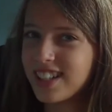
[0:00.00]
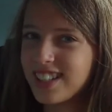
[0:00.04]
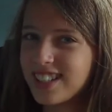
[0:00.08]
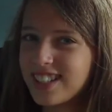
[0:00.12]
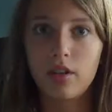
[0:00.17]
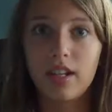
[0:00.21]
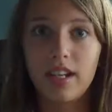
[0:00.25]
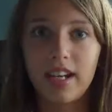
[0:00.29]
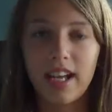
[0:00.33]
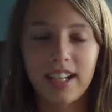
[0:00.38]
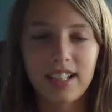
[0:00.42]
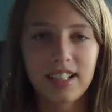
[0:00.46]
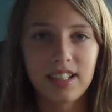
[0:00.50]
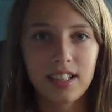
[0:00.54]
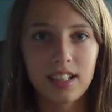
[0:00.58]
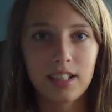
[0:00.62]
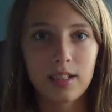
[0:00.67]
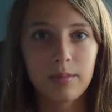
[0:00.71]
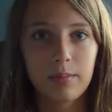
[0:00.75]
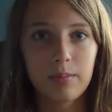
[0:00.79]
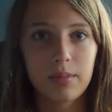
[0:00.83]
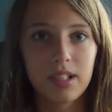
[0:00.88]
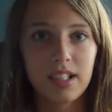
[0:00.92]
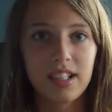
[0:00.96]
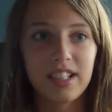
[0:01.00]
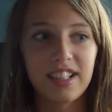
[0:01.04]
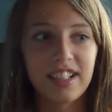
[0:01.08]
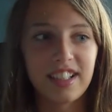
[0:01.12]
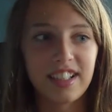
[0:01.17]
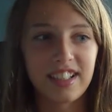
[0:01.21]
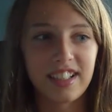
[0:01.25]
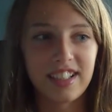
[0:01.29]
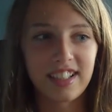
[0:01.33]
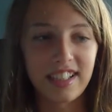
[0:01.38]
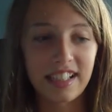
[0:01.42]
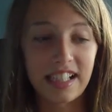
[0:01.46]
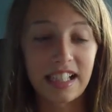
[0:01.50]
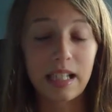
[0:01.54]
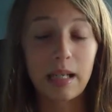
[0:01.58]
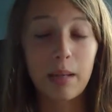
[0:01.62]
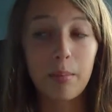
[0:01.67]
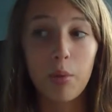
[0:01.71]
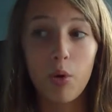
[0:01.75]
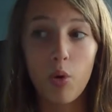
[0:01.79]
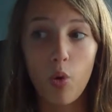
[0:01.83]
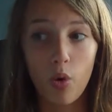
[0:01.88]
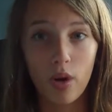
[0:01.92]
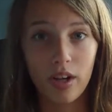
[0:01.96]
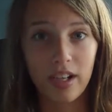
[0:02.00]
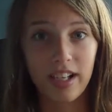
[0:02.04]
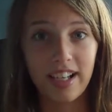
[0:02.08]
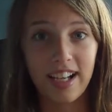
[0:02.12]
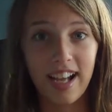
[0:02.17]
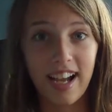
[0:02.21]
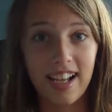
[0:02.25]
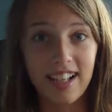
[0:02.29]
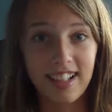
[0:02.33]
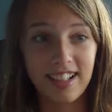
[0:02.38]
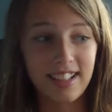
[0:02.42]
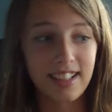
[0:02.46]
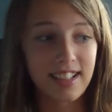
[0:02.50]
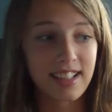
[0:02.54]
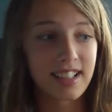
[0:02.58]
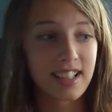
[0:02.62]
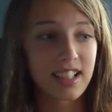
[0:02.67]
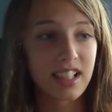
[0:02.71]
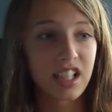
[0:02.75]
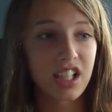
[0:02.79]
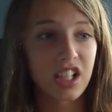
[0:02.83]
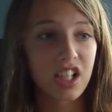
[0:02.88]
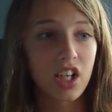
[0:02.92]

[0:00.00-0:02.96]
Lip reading: The next tip is to keep organized.